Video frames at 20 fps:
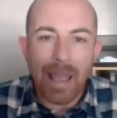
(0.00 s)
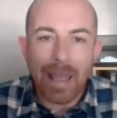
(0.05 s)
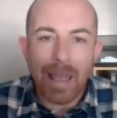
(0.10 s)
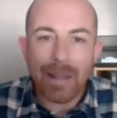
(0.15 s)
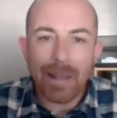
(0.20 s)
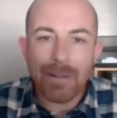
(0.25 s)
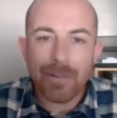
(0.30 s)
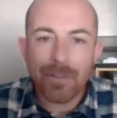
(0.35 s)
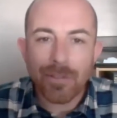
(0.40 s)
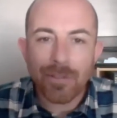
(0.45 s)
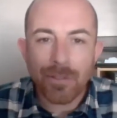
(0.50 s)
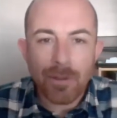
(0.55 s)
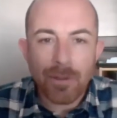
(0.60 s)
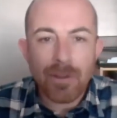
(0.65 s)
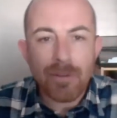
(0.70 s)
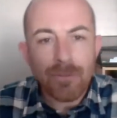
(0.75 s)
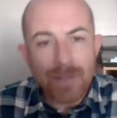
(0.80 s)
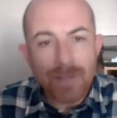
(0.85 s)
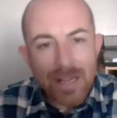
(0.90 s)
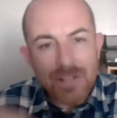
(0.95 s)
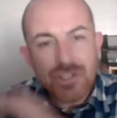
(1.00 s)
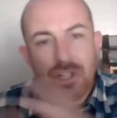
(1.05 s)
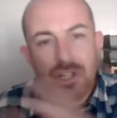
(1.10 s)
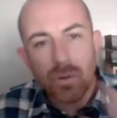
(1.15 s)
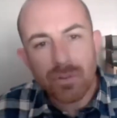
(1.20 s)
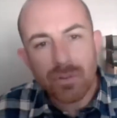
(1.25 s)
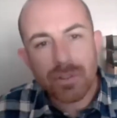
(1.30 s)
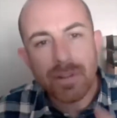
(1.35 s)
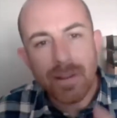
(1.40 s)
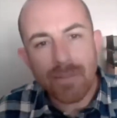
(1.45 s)
and
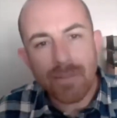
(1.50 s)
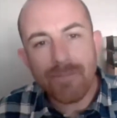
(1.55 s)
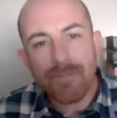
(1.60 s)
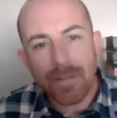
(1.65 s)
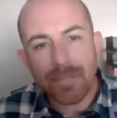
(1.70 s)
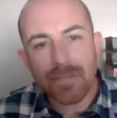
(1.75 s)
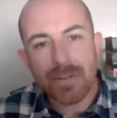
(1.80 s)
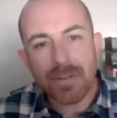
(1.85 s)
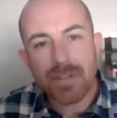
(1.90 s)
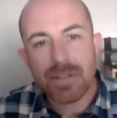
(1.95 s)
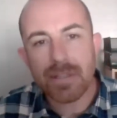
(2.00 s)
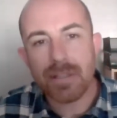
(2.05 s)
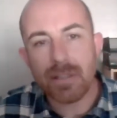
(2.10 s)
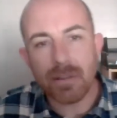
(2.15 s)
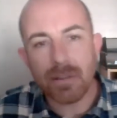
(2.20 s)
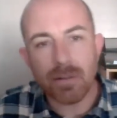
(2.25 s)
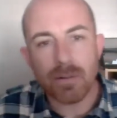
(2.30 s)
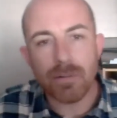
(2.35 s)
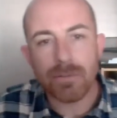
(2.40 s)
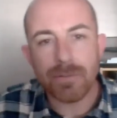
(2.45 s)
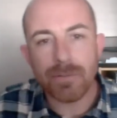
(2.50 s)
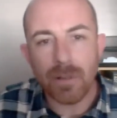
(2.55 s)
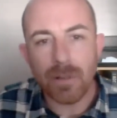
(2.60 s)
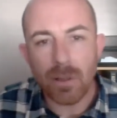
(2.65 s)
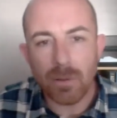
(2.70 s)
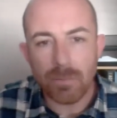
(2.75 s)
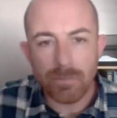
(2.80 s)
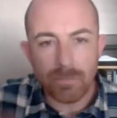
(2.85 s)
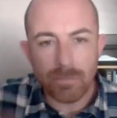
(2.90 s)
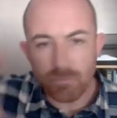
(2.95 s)
latching onto that fantasy of
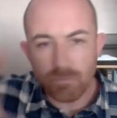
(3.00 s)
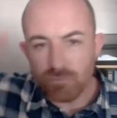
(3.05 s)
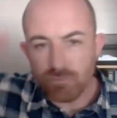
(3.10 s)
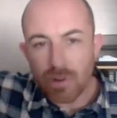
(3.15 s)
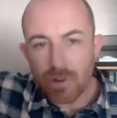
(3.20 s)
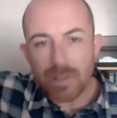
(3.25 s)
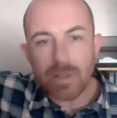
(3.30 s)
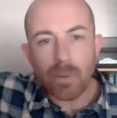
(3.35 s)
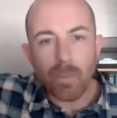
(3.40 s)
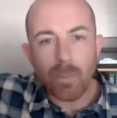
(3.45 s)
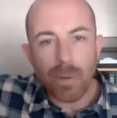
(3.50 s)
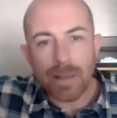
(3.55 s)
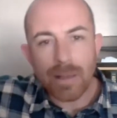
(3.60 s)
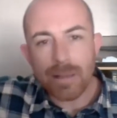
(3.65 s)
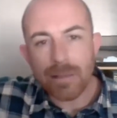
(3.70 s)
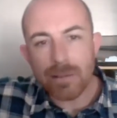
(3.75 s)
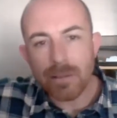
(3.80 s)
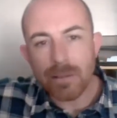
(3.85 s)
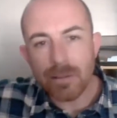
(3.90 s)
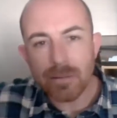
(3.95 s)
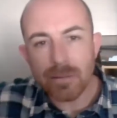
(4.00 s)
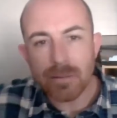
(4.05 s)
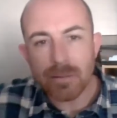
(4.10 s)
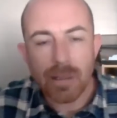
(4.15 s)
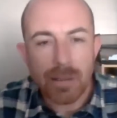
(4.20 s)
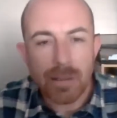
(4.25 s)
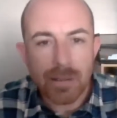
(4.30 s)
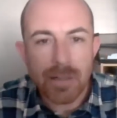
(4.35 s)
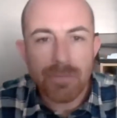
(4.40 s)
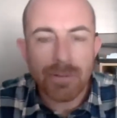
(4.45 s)
running away
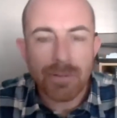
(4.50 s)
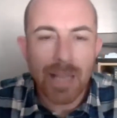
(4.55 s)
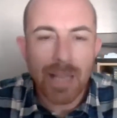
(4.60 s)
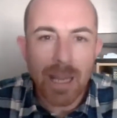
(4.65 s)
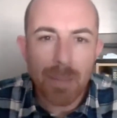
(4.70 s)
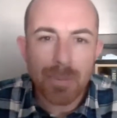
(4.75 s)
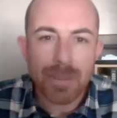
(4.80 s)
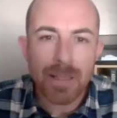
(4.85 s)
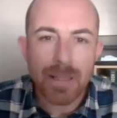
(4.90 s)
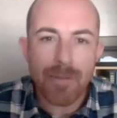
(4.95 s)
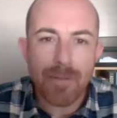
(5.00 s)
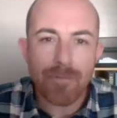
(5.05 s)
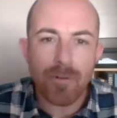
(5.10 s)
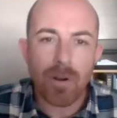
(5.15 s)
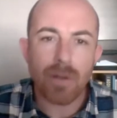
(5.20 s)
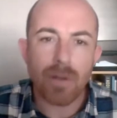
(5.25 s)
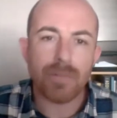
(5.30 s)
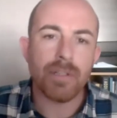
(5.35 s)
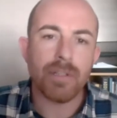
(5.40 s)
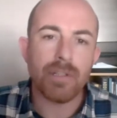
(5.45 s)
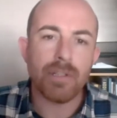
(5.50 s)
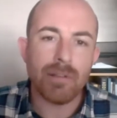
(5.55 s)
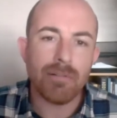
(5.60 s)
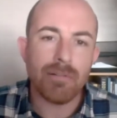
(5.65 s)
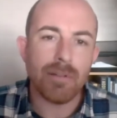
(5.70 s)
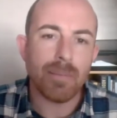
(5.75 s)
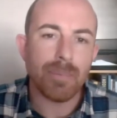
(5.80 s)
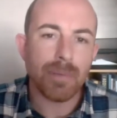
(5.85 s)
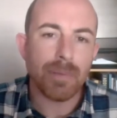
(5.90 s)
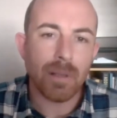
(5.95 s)
and living happily ever after in
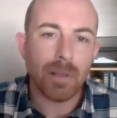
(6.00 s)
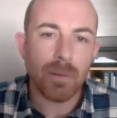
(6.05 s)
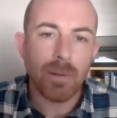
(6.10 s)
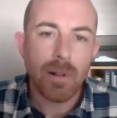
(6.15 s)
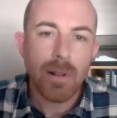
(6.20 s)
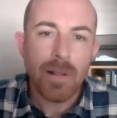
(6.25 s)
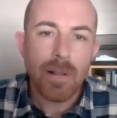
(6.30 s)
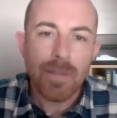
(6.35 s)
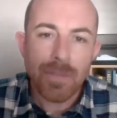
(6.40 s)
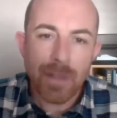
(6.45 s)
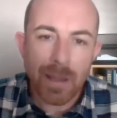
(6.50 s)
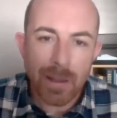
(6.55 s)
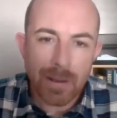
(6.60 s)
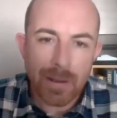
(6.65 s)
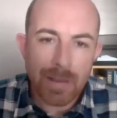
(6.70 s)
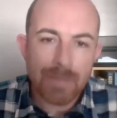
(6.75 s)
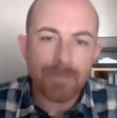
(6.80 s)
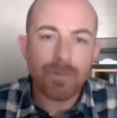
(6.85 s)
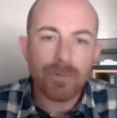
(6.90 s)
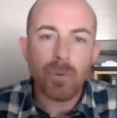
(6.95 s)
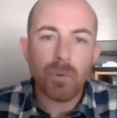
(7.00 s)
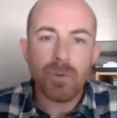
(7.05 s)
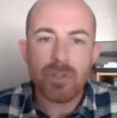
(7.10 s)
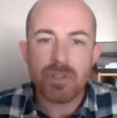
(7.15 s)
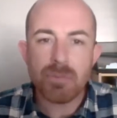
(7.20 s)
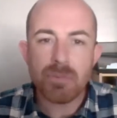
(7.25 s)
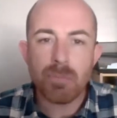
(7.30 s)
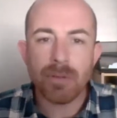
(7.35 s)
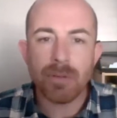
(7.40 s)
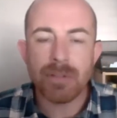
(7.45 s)
Europe, that
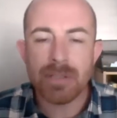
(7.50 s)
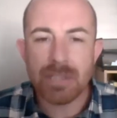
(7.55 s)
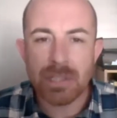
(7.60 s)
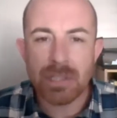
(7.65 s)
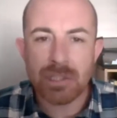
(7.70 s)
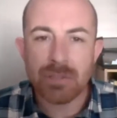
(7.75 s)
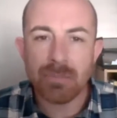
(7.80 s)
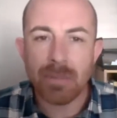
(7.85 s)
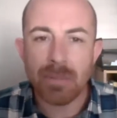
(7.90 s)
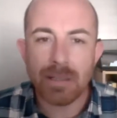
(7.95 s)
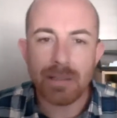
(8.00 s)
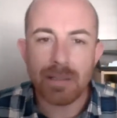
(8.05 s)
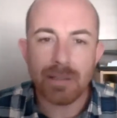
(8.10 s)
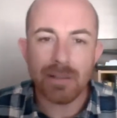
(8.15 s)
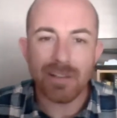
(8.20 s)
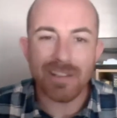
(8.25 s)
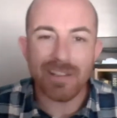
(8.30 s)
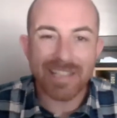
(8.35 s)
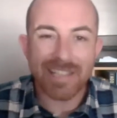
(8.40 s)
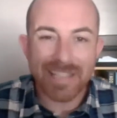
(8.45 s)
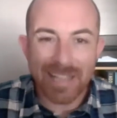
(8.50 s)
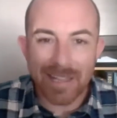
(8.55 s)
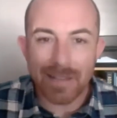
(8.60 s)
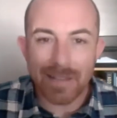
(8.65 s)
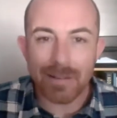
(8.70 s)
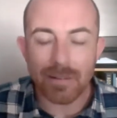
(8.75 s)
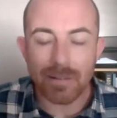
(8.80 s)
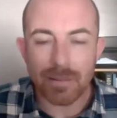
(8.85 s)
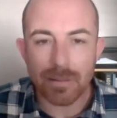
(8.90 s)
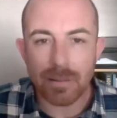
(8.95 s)
influenced my decision making. And
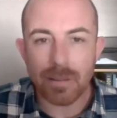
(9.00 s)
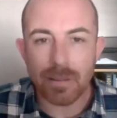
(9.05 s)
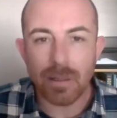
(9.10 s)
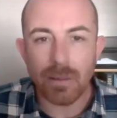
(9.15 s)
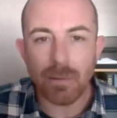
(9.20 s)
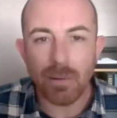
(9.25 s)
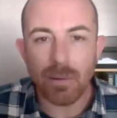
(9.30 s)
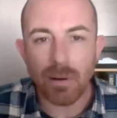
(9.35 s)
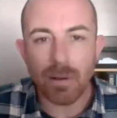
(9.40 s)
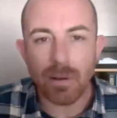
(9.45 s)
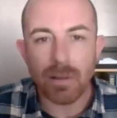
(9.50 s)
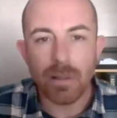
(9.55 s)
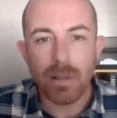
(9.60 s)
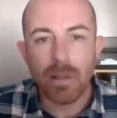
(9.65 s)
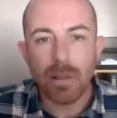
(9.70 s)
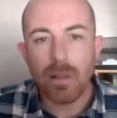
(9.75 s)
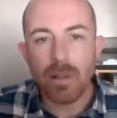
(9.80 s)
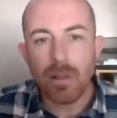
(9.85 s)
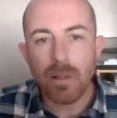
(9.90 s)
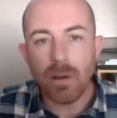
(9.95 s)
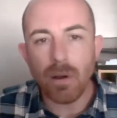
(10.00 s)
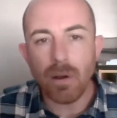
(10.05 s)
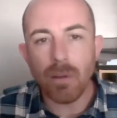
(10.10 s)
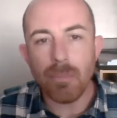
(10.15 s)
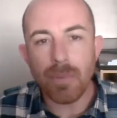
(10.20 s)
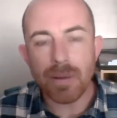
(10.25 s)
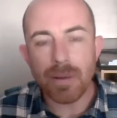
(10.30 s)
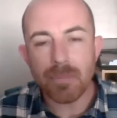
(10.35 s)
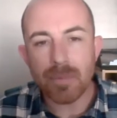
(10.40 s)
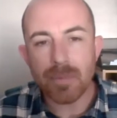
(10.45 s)
again, I
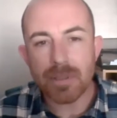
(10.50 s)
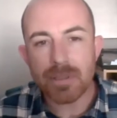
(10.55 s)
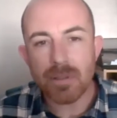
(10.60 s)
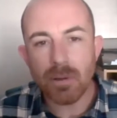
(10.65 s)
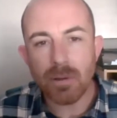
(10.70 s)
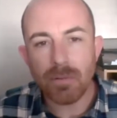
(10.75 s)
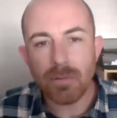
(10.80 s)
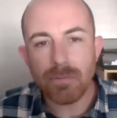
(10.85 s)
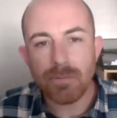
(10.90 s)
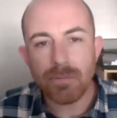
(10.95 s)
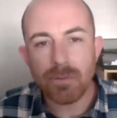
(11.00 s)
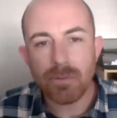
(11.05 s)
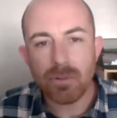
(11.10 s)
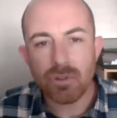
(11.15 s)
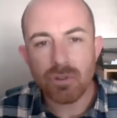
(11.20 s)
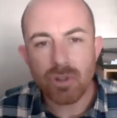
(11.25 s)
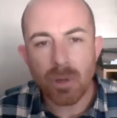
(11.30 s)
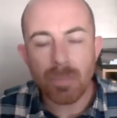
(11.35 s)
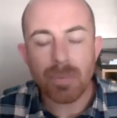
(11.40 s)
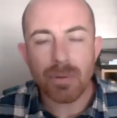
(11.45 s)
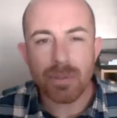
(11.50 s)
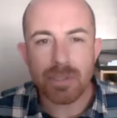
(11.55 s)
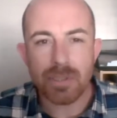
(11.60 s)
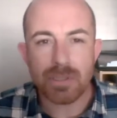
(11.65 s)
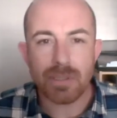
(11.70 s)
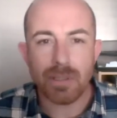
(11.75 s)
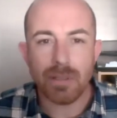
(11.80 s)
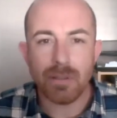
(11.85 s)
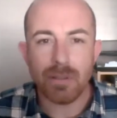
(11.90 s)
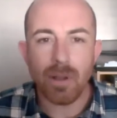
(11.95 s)
made myself
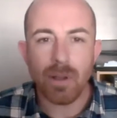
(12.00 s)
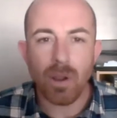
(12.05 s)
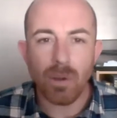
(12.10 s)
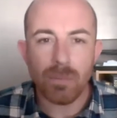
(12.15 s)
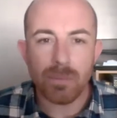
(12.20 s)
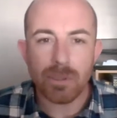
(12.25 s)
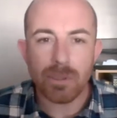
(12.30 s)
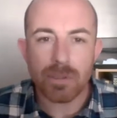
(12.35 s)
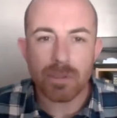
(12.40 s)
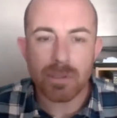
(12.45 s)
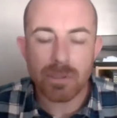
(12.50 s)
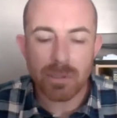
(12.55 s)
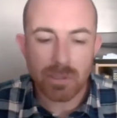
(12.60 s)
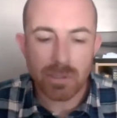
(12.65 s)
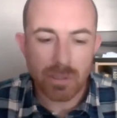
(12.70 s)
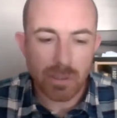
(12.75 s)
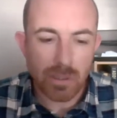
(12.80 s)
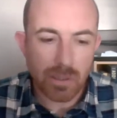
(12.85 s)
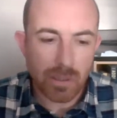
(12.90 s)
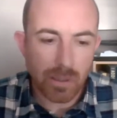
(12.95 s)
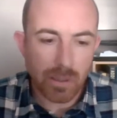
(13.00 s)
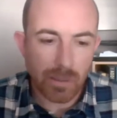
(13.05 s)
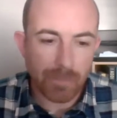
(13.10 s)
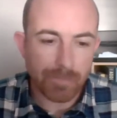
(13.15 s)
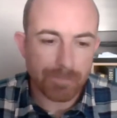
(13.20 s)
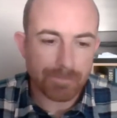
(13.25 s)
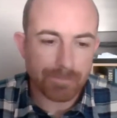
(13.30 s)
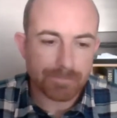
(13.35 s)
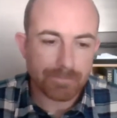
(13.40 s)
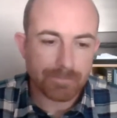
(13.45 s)
jobless and homeless,
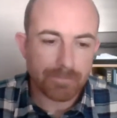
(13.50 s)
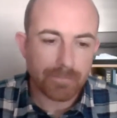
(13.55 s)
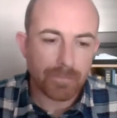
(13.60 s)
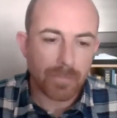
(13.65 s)
and